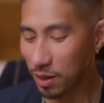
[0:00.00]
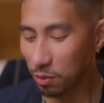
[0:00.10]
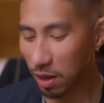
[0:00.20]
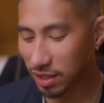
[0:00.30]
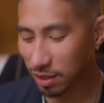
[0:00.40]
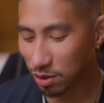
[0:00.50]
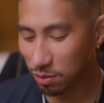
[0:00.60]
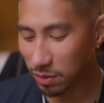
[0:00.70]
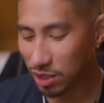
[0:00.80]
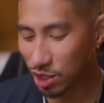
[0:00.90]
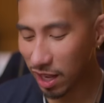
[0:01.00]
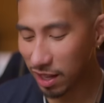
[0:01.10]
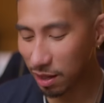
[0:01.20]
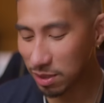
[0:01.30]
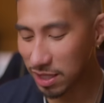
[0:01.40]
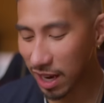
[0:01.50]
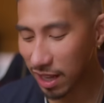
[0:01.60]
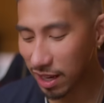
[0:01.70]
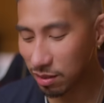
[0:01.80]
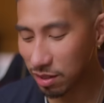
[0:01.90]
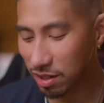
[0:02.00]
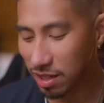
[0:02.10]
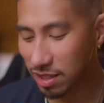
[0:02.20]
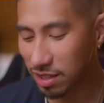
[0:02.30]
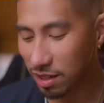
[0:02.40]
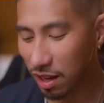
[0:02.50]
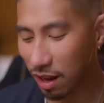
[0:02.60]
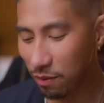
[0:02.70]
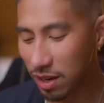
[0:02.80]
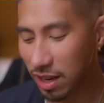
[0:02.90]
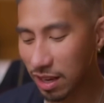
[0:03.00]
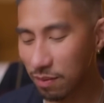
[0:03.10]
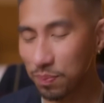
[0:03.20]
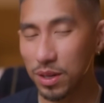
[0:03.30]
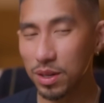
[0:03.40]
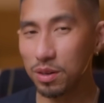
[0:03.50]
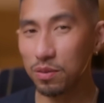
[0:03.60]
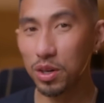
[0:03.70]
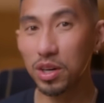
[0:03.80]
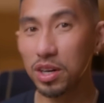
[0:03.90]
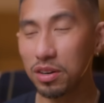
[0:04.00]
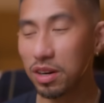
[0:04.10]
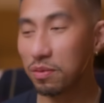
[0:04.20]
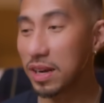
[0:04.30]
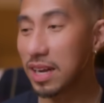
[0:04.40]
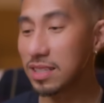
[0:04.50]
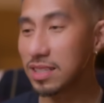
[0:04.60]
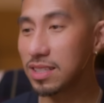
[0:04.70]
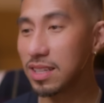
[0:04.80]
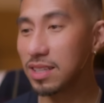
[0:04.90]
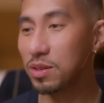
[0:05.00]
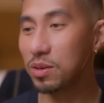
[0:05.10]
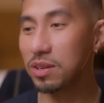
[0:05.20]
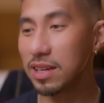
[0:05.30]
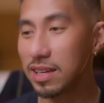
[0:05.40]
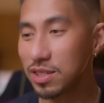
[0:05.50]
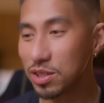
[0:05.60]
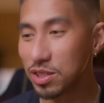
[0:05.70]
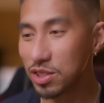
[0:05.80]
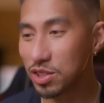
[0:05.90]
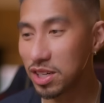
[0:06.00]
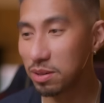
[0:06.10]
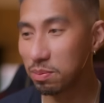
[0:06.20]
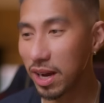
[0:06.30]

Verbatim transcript: Welcome to my channel. I'm Sal. I do the readings here every day for your career, finances, and your relationship.